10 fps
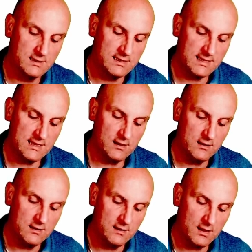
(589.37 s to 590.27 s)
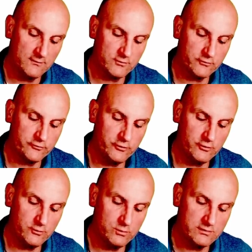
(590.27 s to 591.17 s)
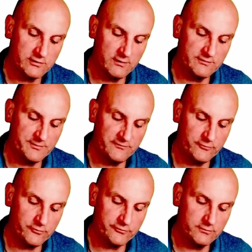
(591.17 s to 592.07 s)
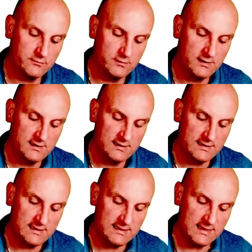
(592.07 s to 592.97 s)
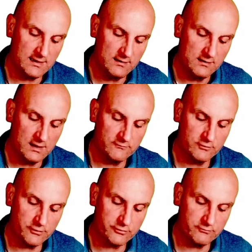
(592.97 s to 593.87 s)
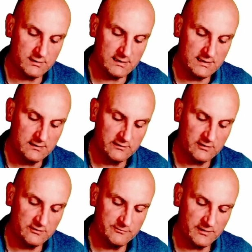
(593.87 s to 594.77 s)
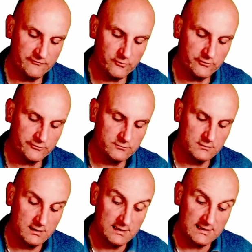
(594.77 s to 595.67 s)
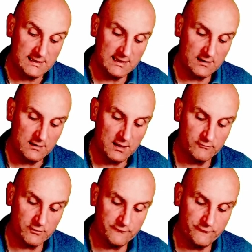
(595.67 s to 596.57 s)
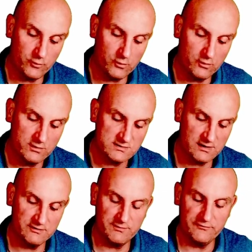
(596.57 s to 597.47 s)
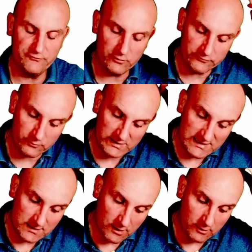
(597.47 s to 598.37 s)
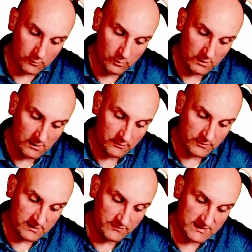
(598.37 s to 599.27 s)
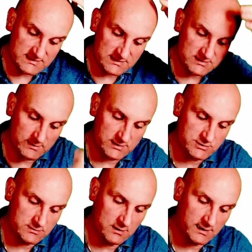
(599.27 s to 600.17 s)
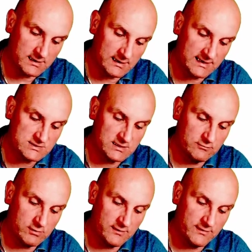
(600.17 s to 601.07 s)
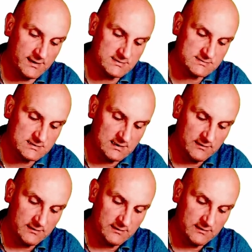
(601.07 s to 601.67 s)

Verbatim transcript: Here, I've got 2 times by 4s. Here, I've got 3 times by 4s. Here I've got 4 times by 4s, and we know that in this situation I can actually write this.